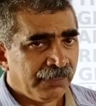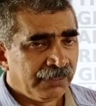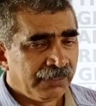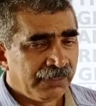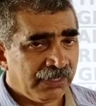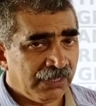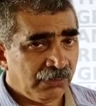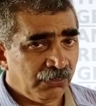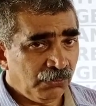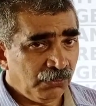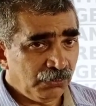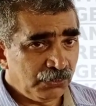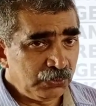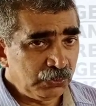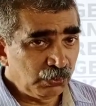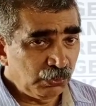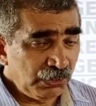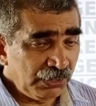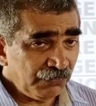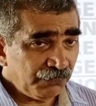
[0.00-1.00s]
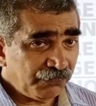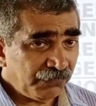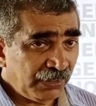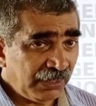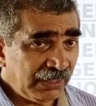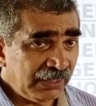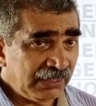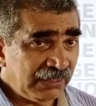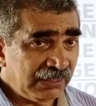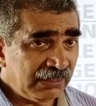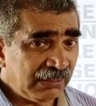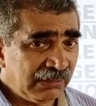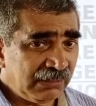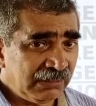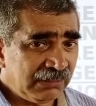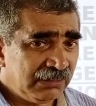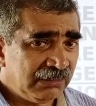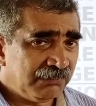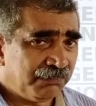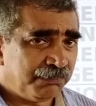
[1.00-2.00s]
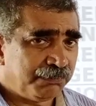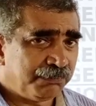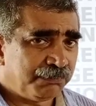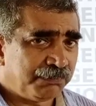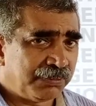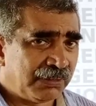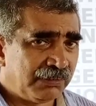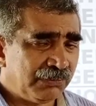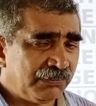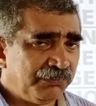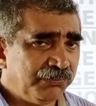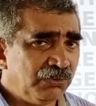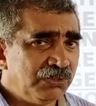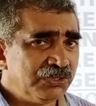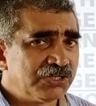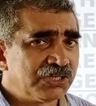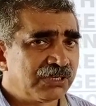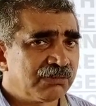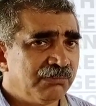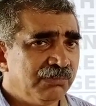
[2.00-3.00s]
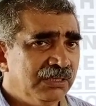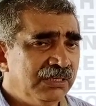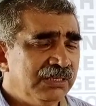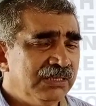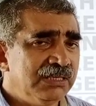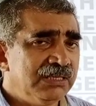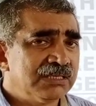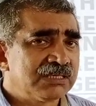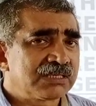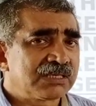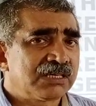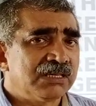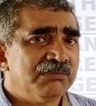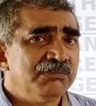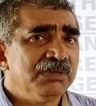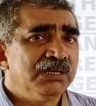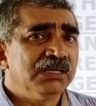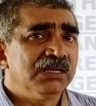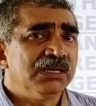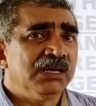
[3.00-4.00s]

Now unified and powerful Germany is coming